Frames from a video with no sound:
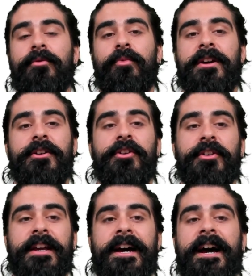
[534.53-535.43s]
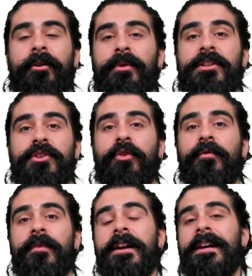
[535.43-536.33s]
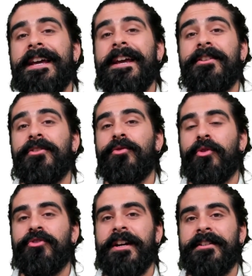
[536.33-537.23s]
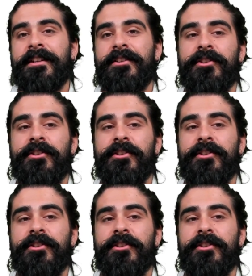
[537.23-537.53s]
We're going to look at how we solve hidden quadratics,